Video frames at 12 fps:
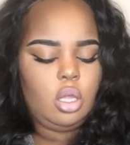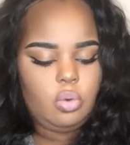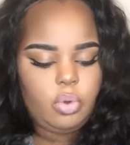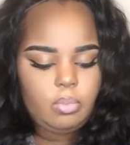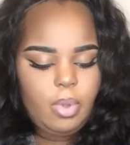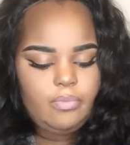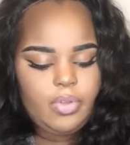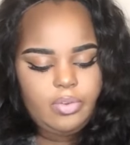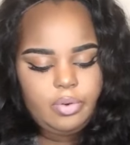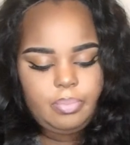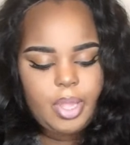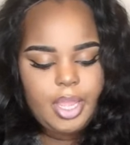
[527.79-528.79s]
one of my
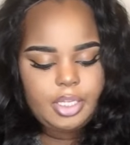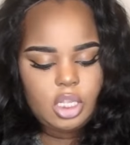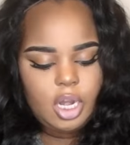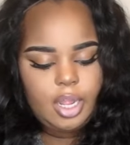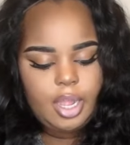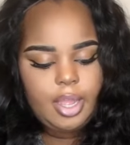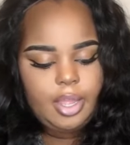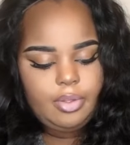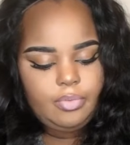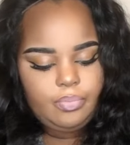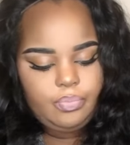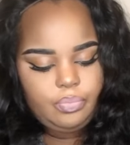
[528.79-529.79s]
favorite bags that I
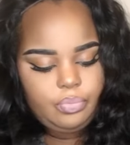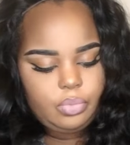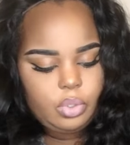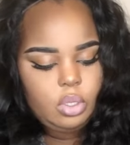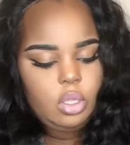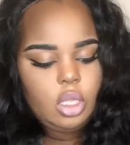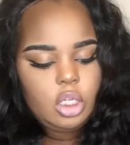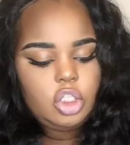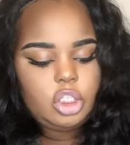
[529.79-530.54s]
got